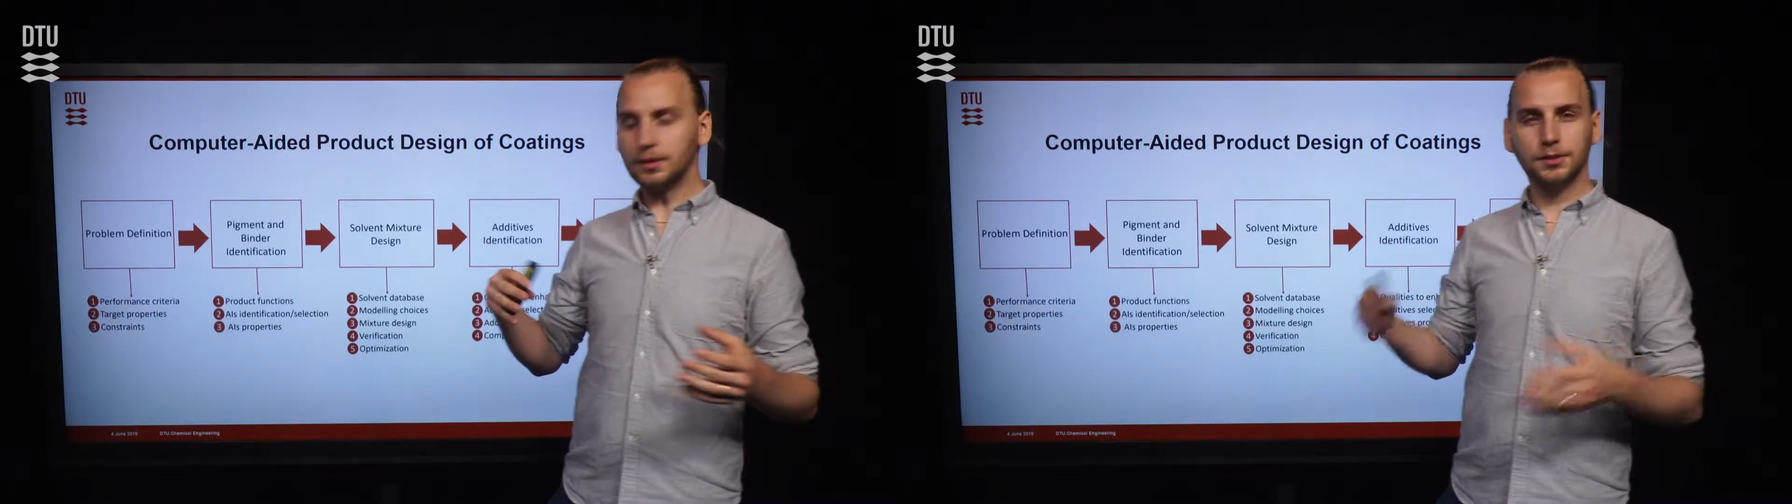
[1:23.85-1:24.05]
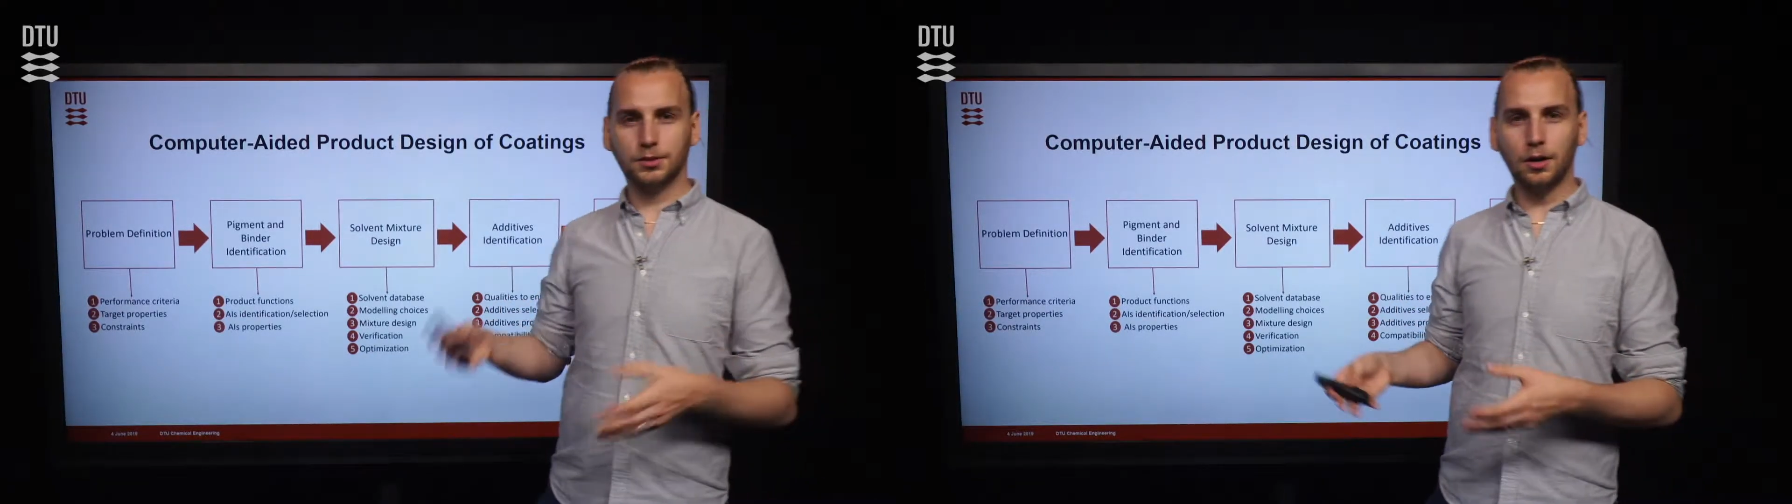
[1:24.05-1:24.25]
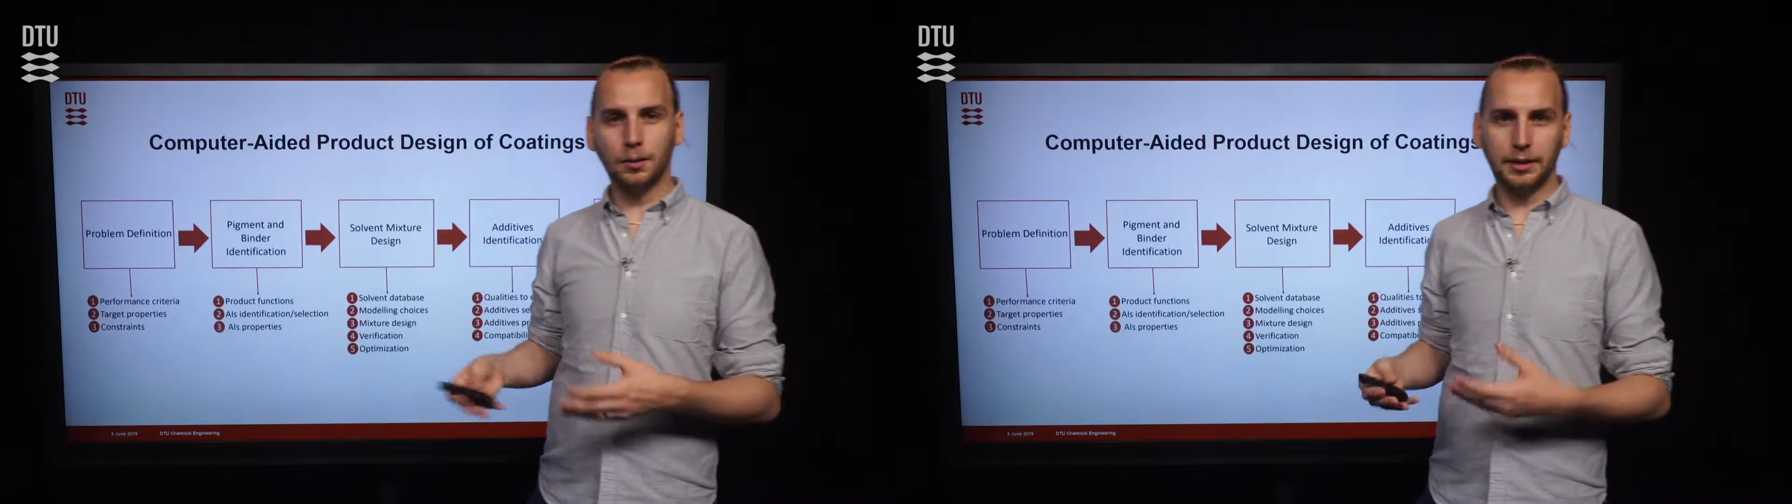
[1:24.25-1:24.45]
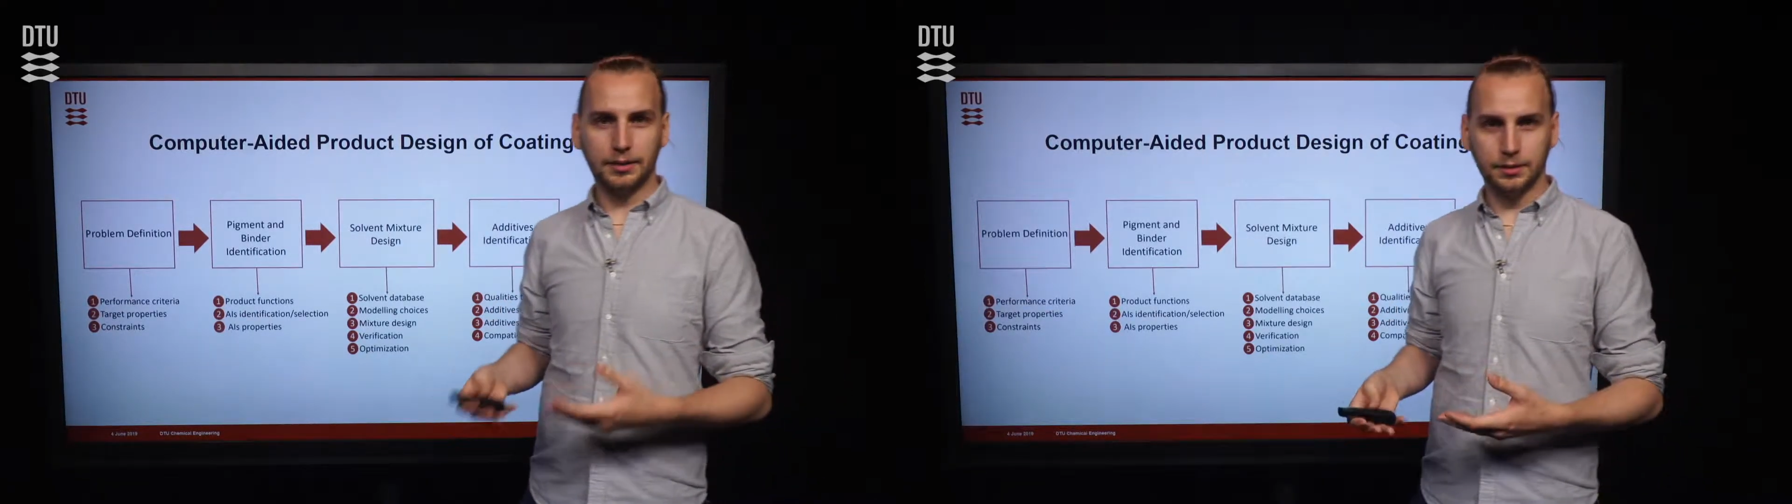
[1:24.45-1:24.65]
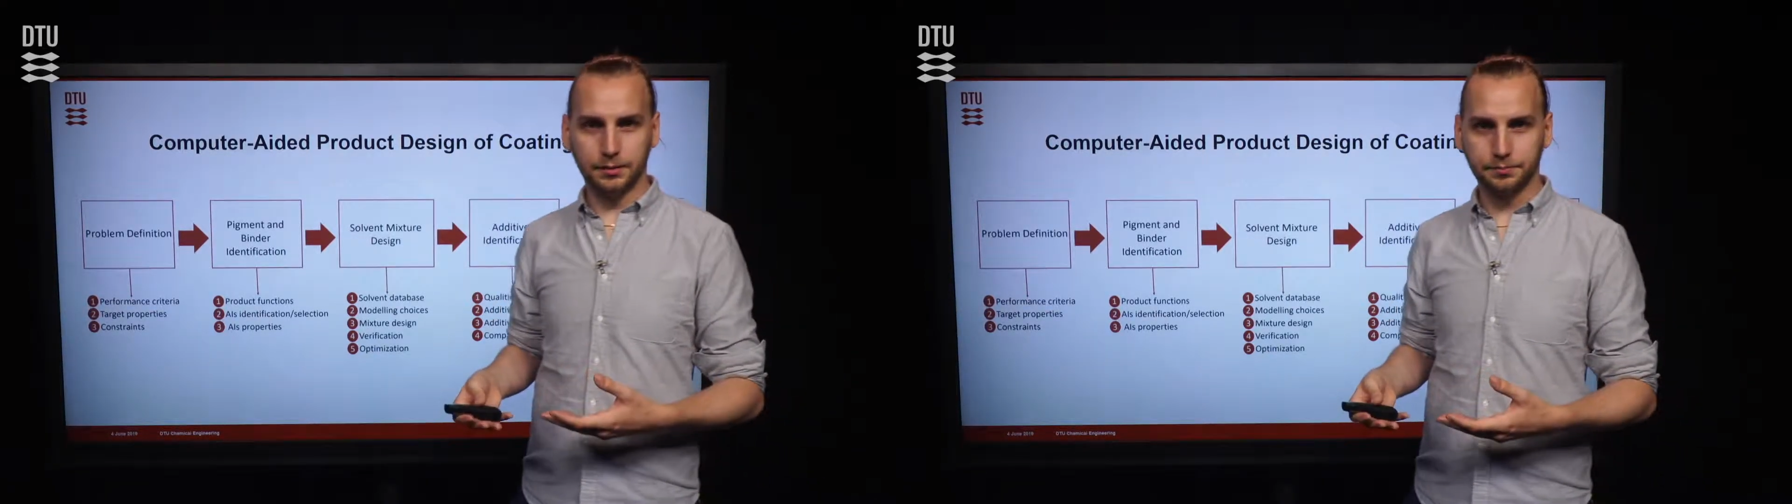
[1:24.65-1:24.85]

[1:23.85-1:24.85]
solubility,